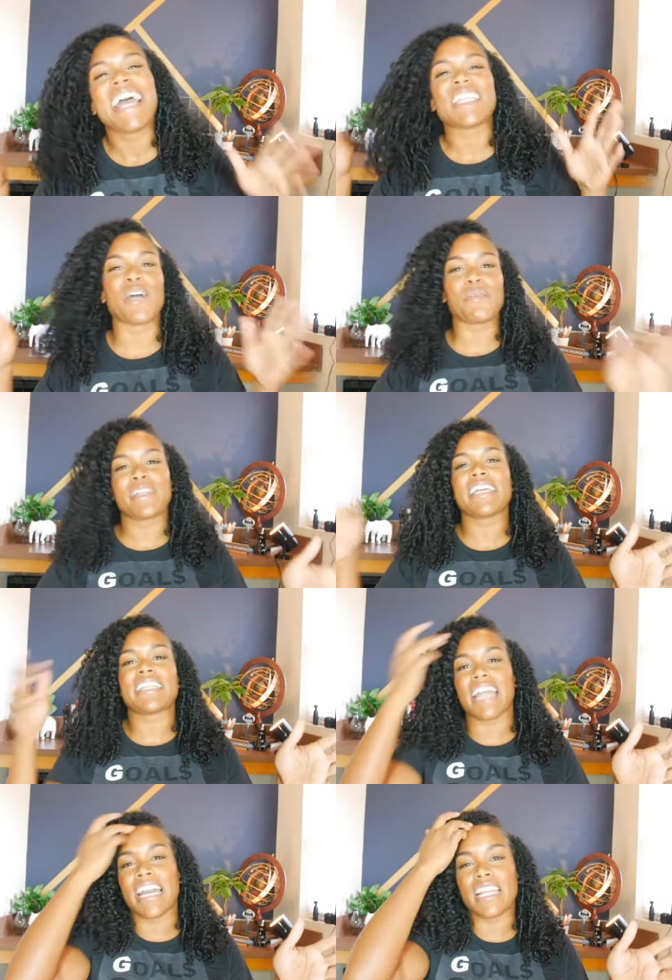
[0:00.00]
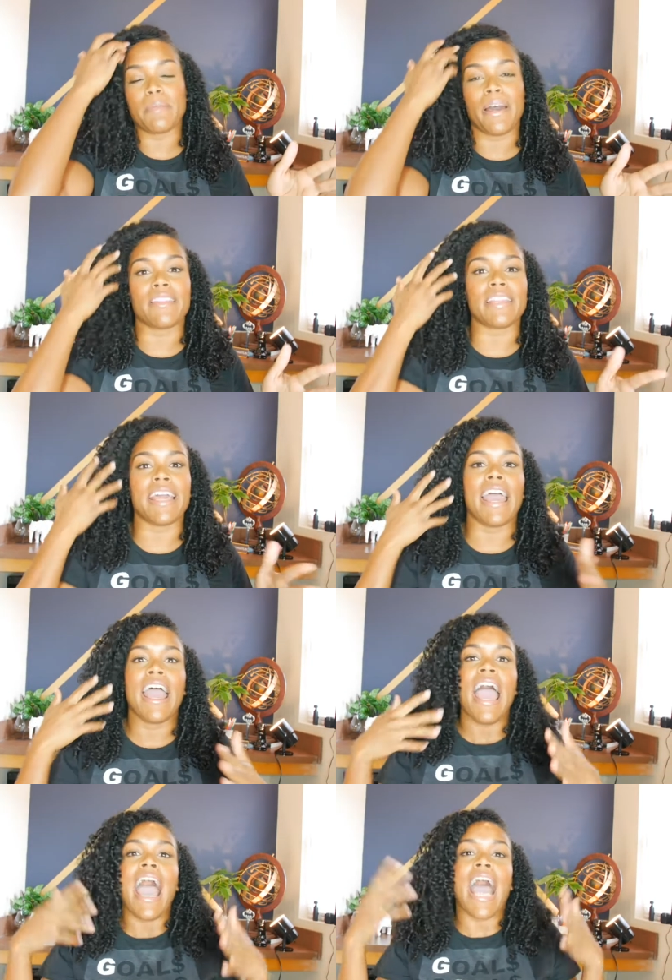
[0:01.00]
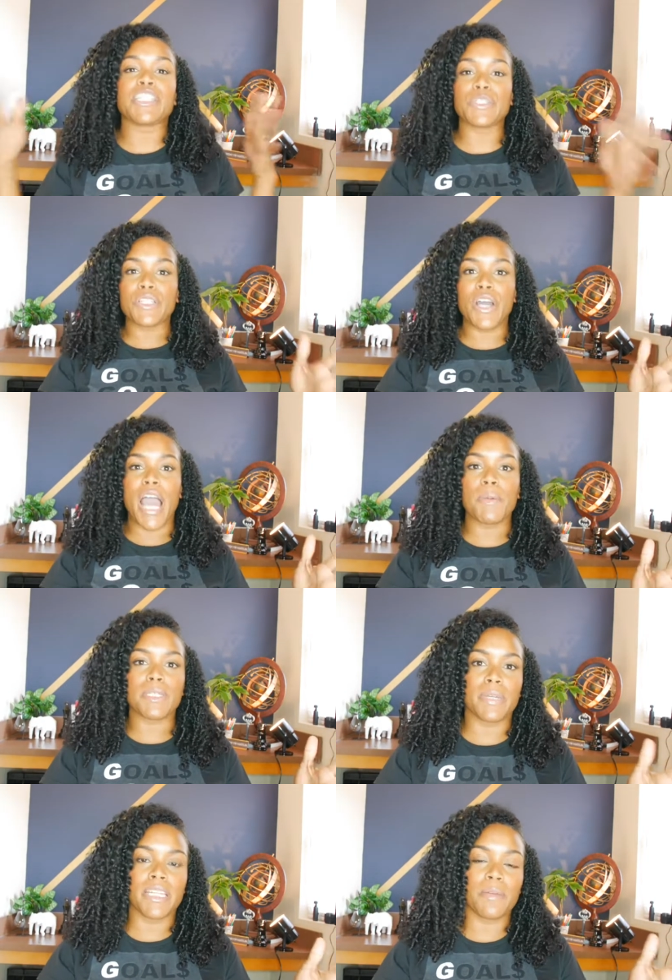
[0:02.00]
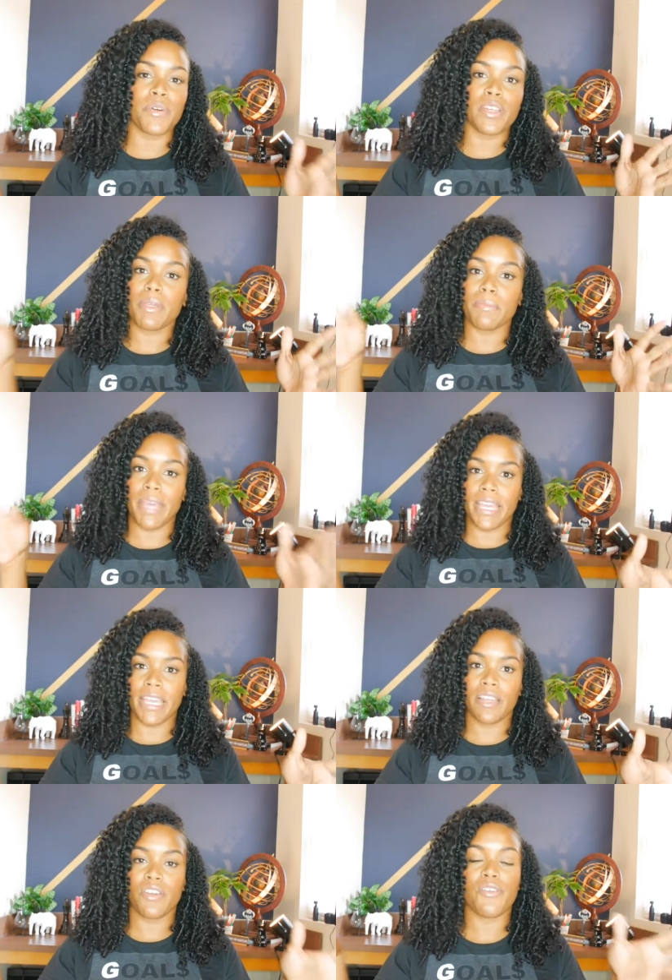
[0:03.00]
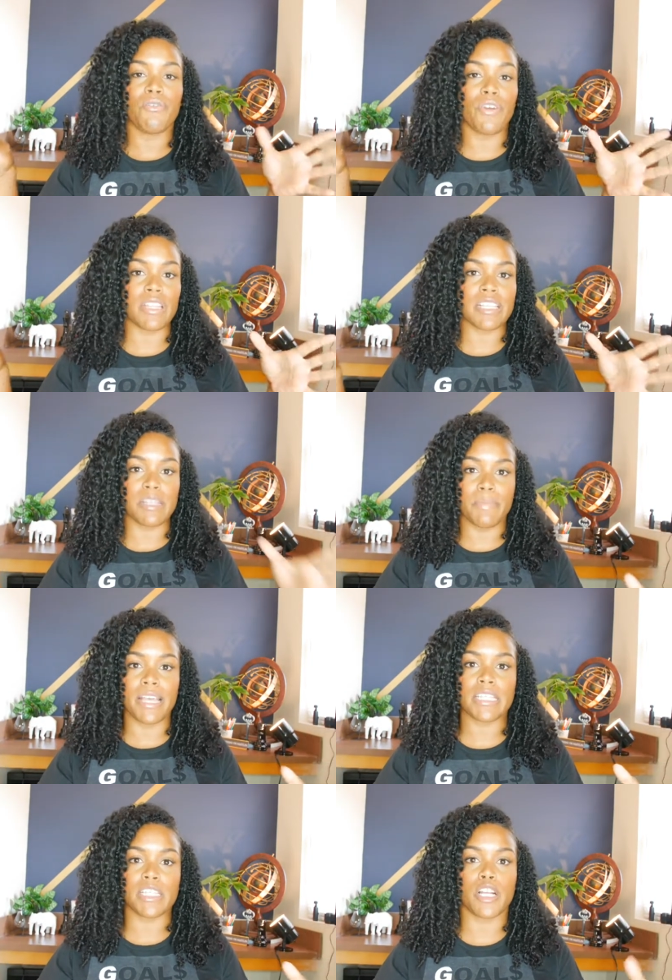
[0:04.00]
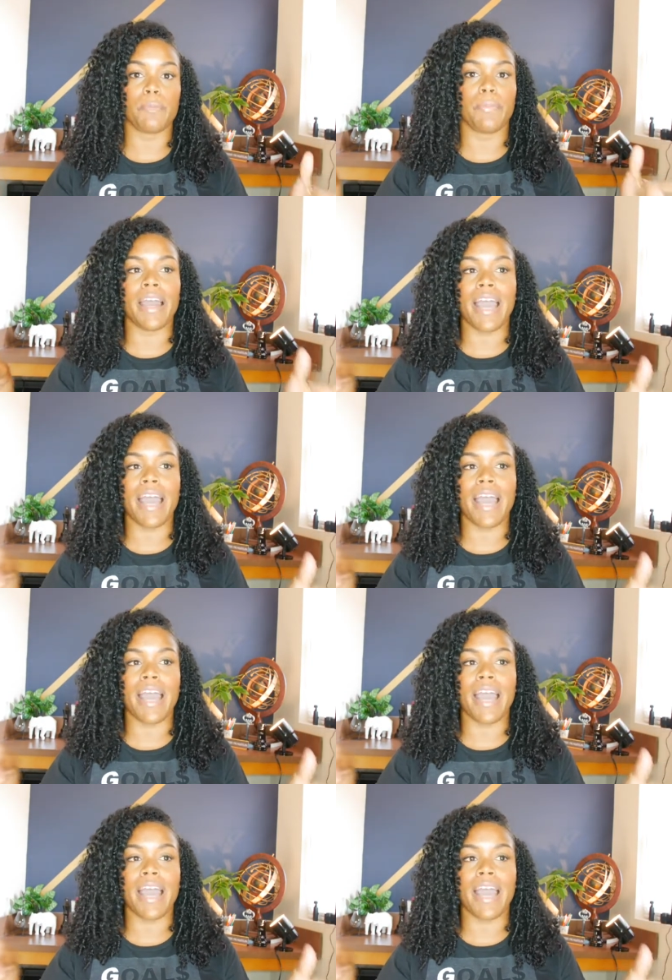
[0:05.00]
So I'm really excited about that. I do know how much money I'm going to be making for the semester, but